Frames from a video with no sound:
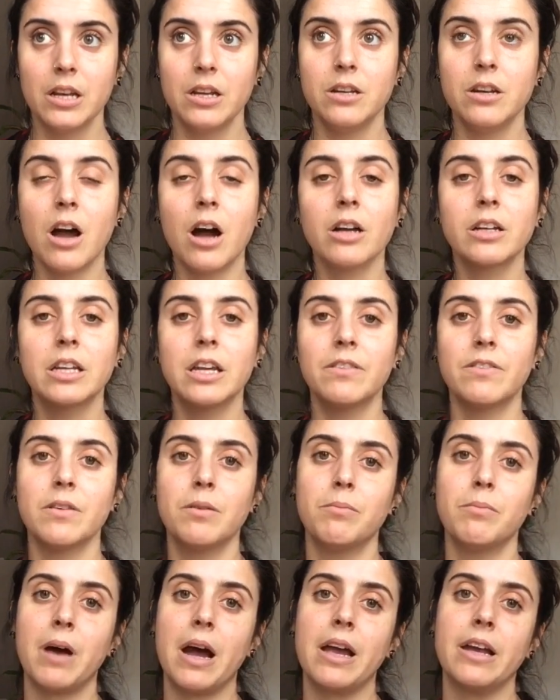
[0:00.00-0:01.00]
not
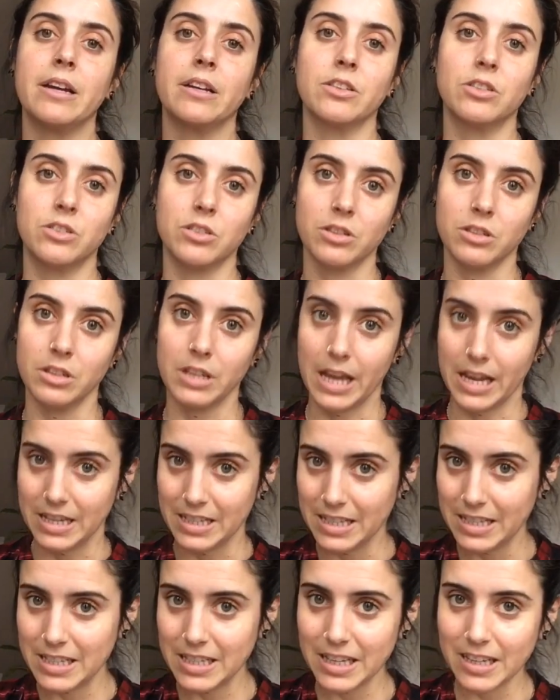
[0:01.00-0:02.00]
given by an external
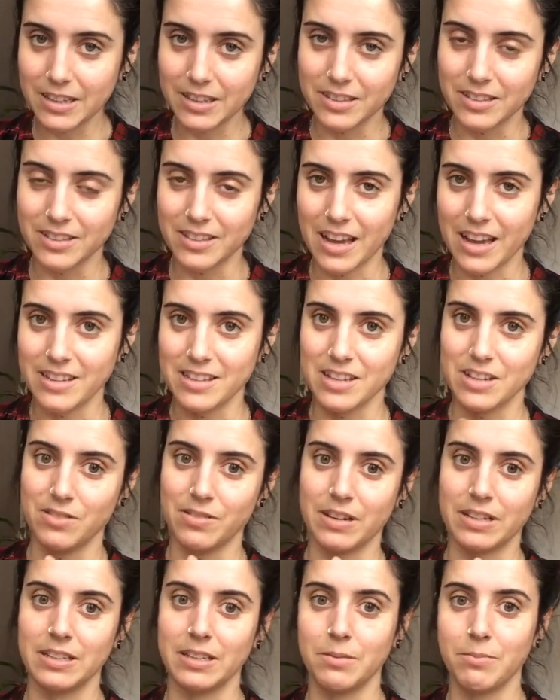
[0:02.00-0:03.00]
entity, because as
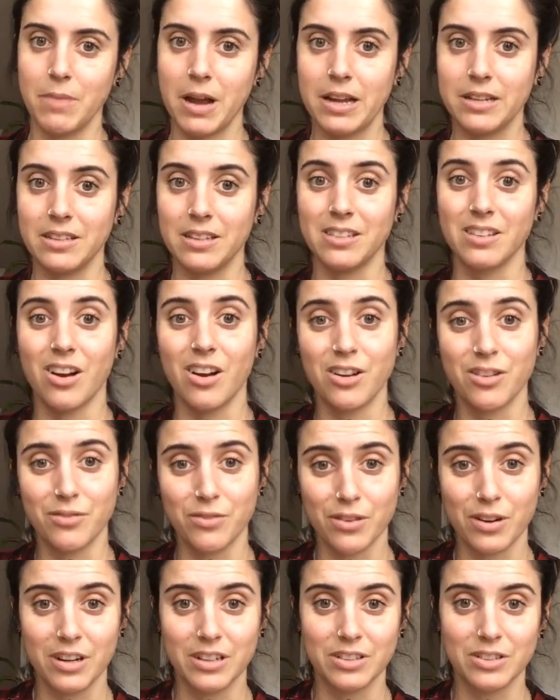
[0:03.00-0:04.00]
anorexic minds, it's hard
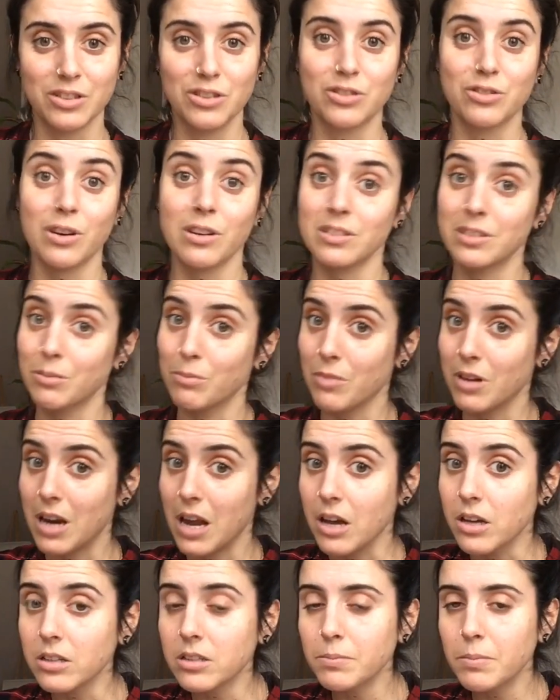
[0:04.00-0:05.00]
for us to trust someone
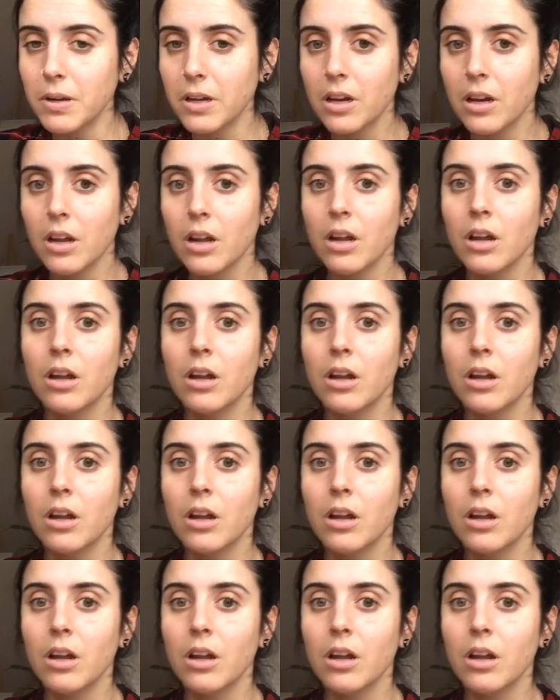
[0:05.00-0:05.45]
else, but